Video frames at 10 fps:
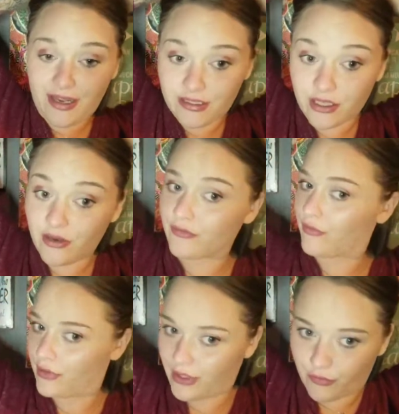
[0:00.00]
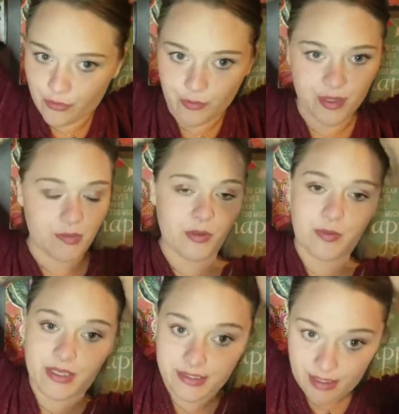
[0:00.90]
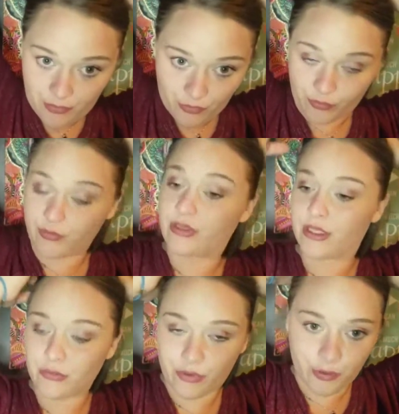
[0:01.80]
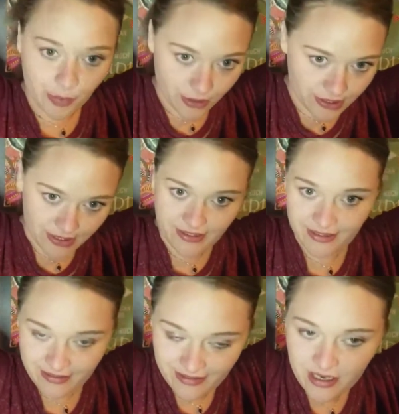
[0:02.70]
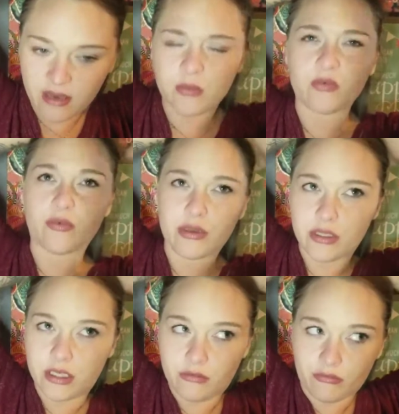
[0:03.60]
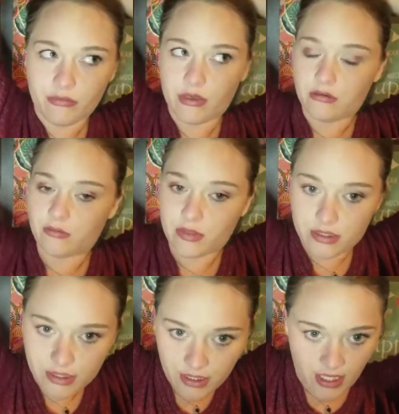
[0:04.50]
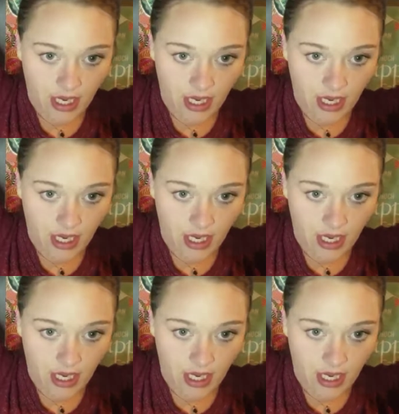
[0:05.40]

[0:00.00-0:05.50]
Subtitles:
I love really real people because I'm a really real person. Really real person.